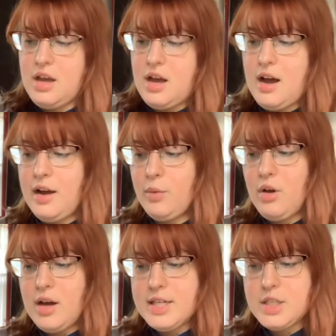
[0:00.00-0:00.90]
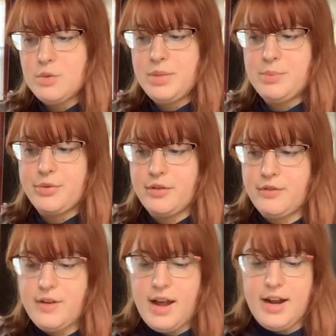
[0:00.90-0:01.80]
I will also be
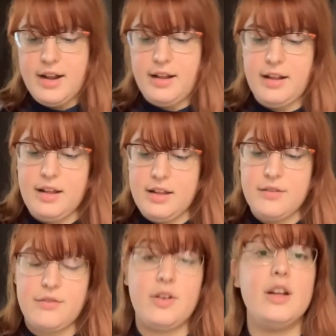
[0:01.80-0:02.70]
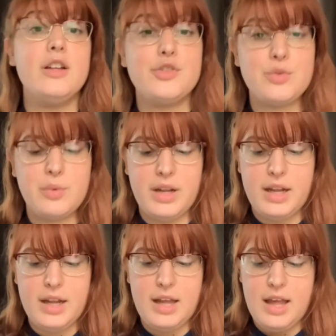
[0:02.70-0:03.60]
providing for each week
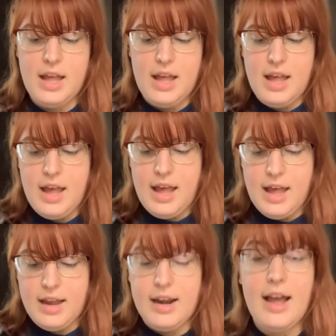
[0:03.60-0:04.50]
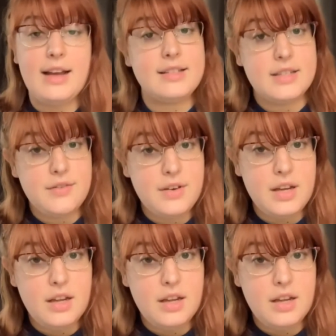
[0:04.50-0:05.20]
an activity